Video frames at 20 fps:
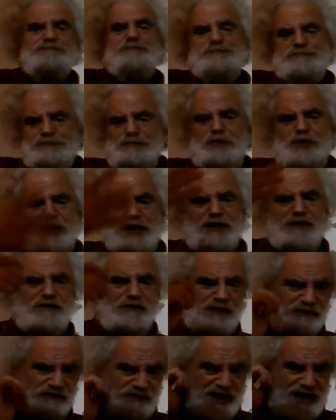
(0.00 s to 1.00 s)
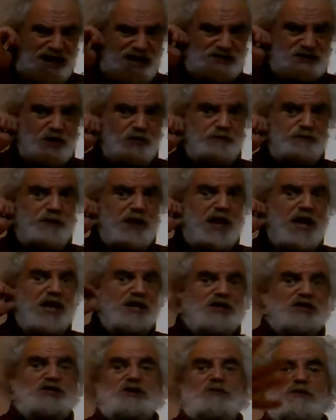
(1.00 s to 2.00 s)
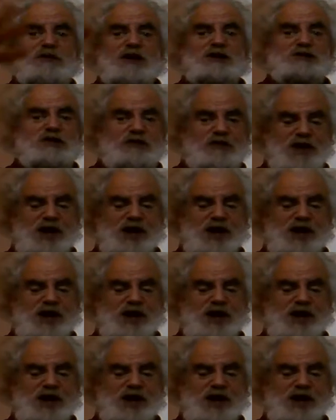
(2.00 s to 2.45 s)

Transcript: We'll get into this. So just some things to think